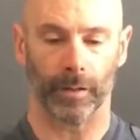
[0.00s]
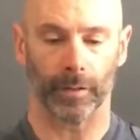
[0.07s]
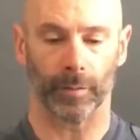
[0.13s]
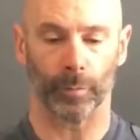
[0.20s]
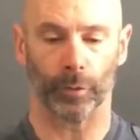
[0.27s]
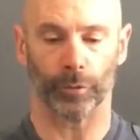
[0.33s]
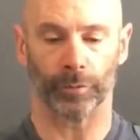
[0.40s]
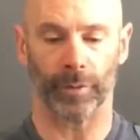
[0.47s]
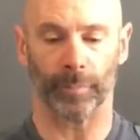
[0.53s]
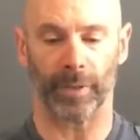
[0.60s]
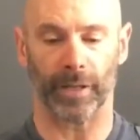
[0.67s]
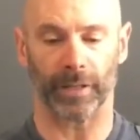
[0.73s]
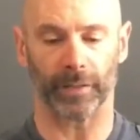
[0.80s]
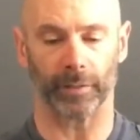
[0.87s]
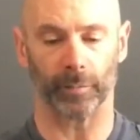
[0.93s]
I'm gonna put it right
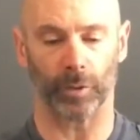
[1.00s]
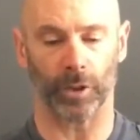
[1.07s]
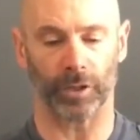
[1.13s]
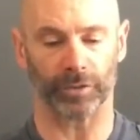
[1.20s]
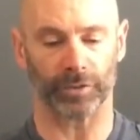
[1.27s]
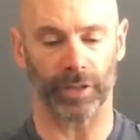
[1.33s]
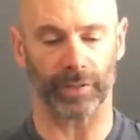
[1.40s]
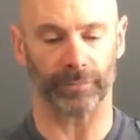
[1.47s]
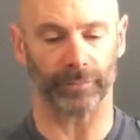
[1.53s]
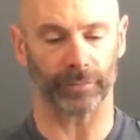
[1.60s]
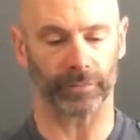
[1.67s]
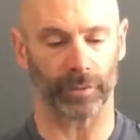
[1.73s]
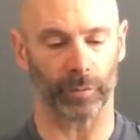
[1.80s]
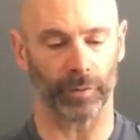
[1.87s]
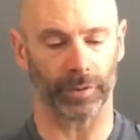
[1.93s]
back in the box after
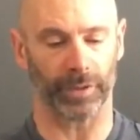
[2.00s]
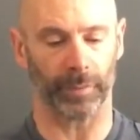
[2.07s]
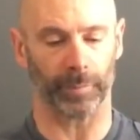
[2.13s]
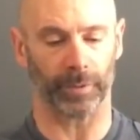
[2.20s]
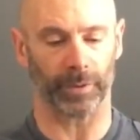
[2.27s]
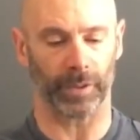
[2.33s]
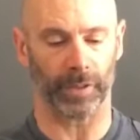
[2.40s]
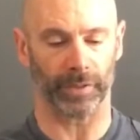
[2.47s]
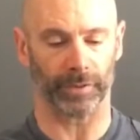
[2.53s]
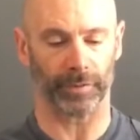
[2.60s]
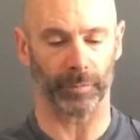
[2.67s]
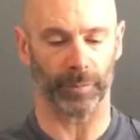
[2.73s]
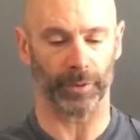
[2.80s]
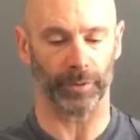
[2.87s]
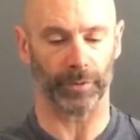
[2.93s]
because I want to keep it
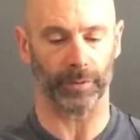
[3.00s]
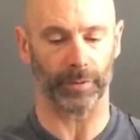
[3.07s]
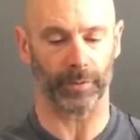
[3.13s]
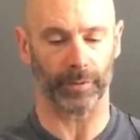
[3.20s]
nice, but